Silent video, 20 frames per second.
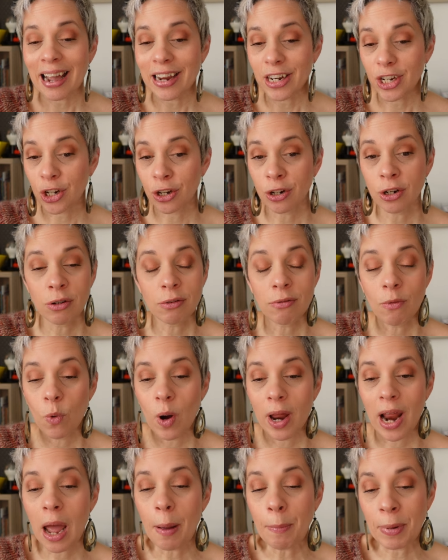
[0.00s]
I don't know
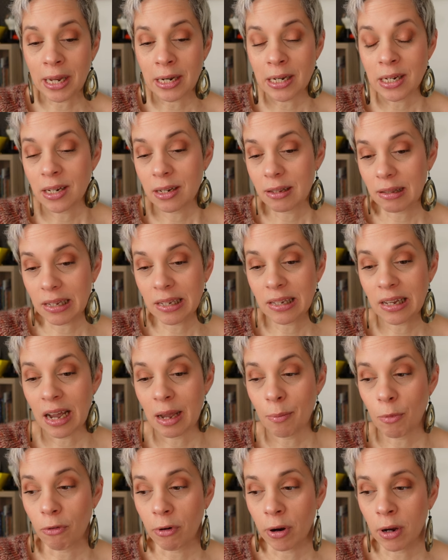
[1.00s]
what happened this
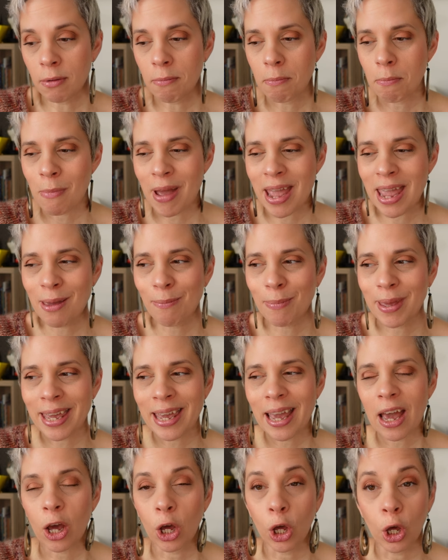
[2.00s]
time around,
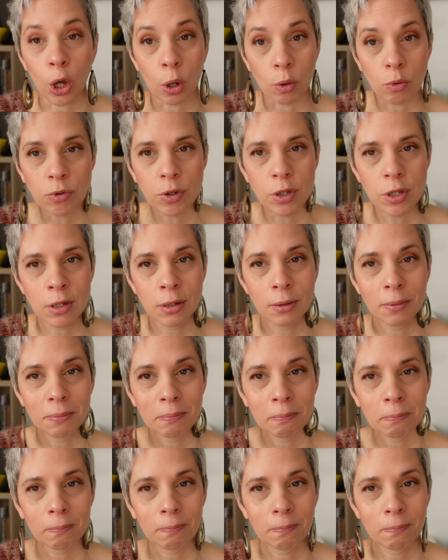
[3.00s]
maybe a ghost,
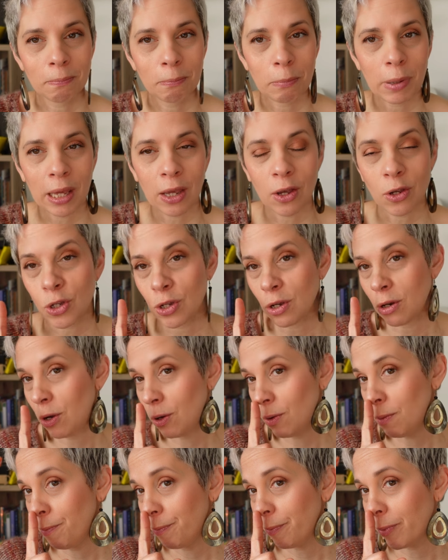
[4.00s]
because you
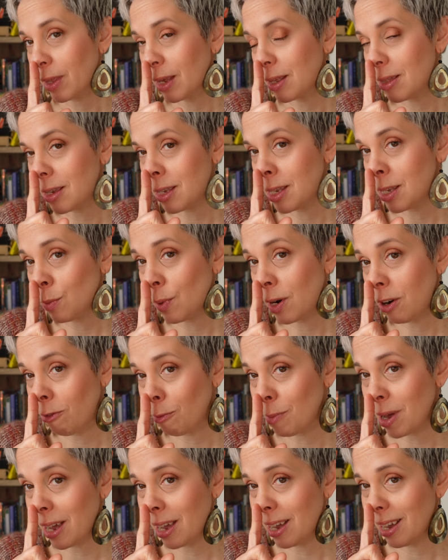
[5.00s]
know, this is one of
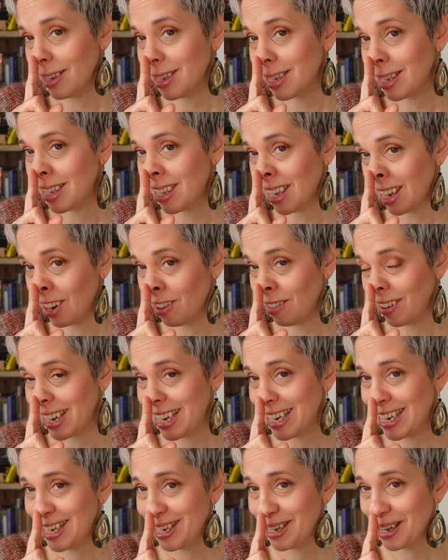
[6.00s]
my
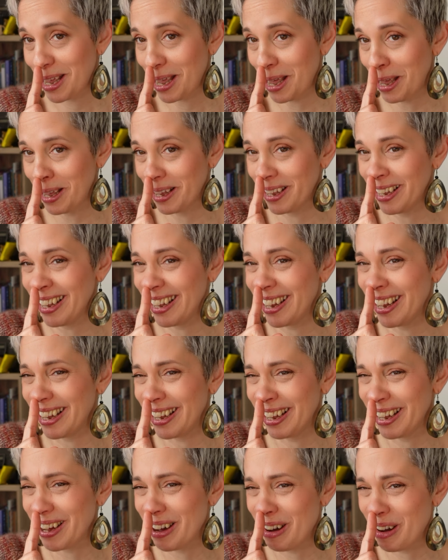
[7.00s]
secret
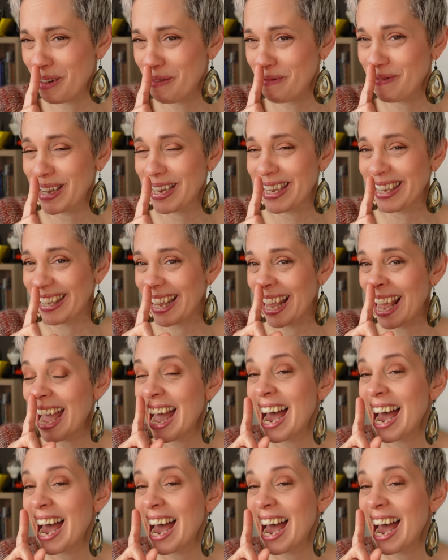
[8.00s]
hobbies.